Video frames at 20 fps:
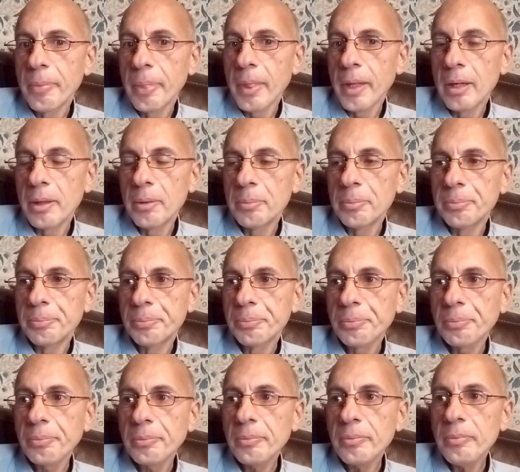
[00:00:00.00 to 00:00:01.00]
Um,
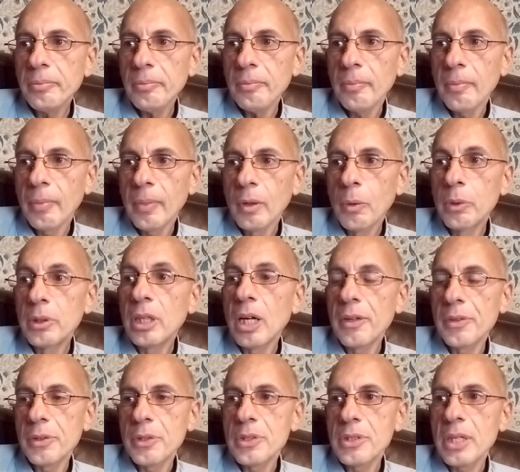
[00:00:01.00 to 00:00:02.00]
one
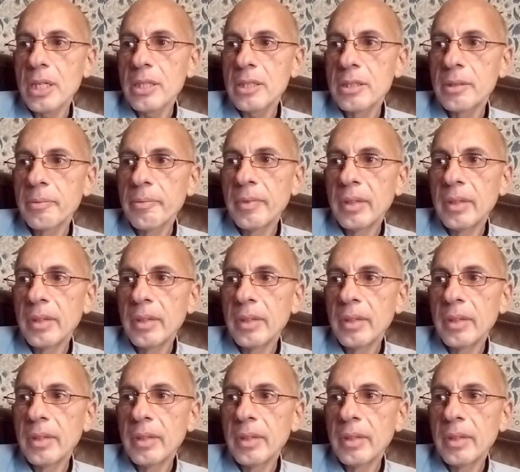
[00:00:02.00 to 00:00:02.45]
author says